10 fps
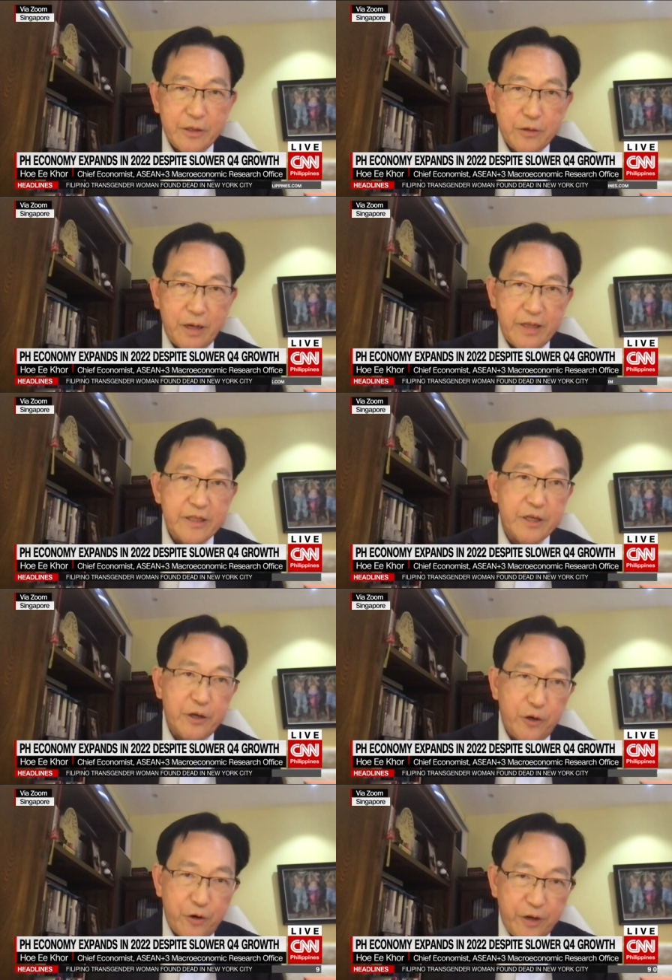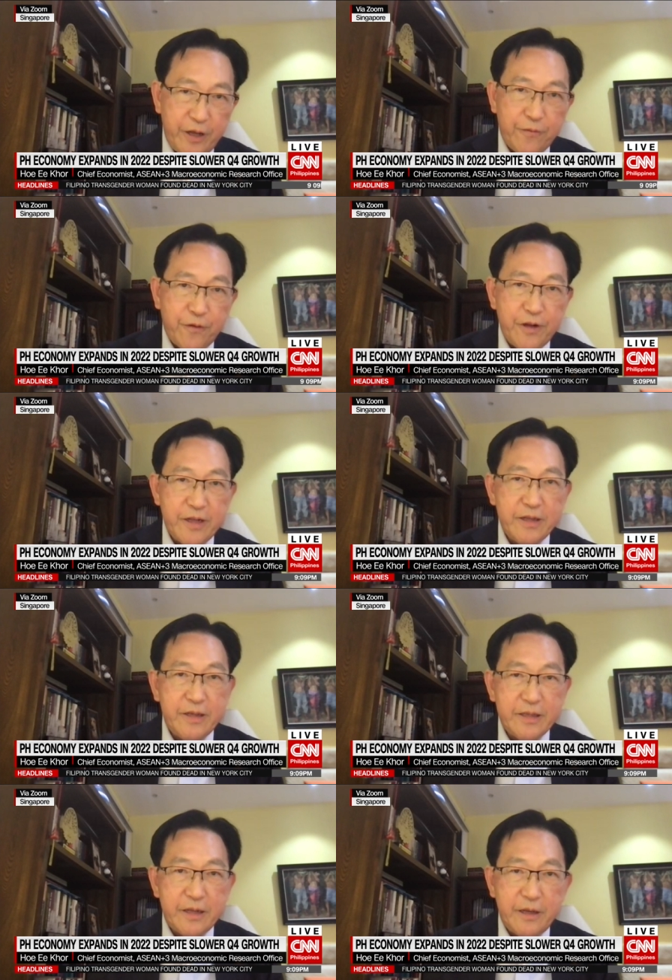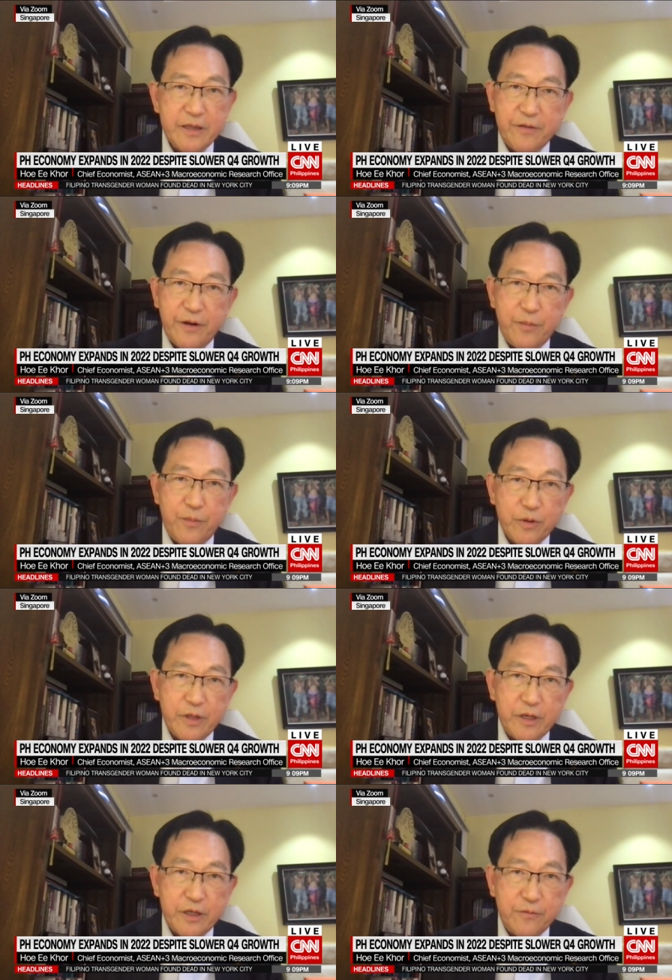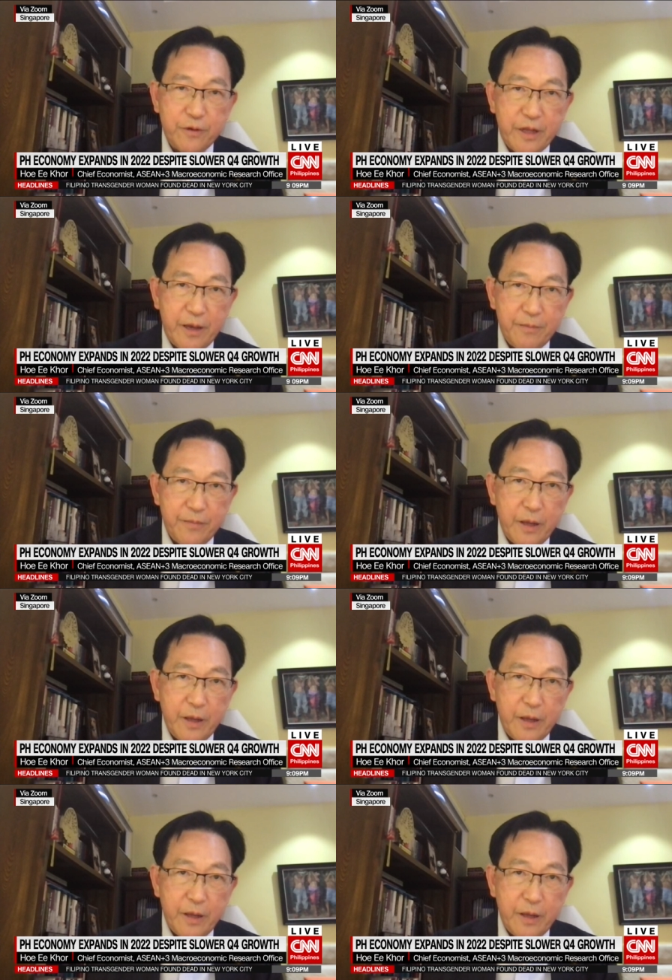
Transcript: so I think security, for instance, is a very important issue for them.